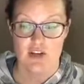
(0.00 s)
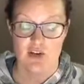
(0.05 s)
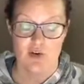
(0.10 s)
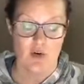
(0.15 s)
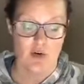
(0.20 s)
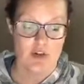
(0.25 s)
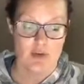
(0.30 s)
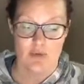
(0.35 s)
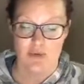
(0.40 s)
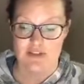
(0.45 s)

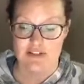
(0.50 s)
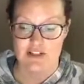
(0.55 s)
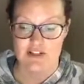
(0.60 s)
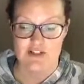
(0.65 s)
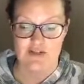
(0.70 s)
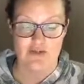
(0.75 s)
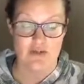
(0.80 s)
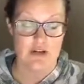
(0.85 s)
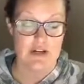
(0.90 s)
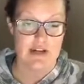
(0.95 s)
or the ones that
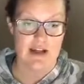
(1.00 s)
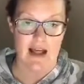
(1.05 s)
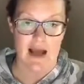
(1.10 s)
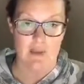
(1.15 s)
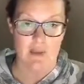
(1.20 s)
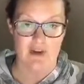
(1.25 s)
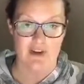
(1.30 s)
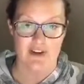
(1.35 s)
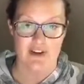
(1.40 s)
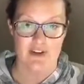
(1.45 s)
just freaking
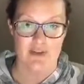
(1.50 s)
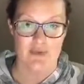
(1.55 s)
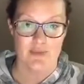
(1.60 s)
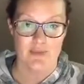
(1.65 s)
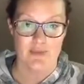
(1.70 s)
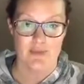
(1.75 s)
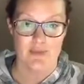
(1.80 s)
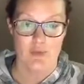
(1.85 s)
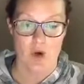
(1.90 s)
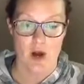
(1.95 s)
happen to you,
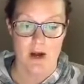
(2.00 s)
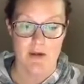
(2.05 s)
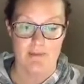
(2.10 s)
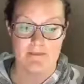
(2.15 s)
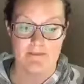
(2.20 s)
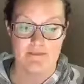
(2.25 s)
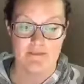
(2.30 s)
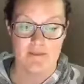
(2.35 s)
right?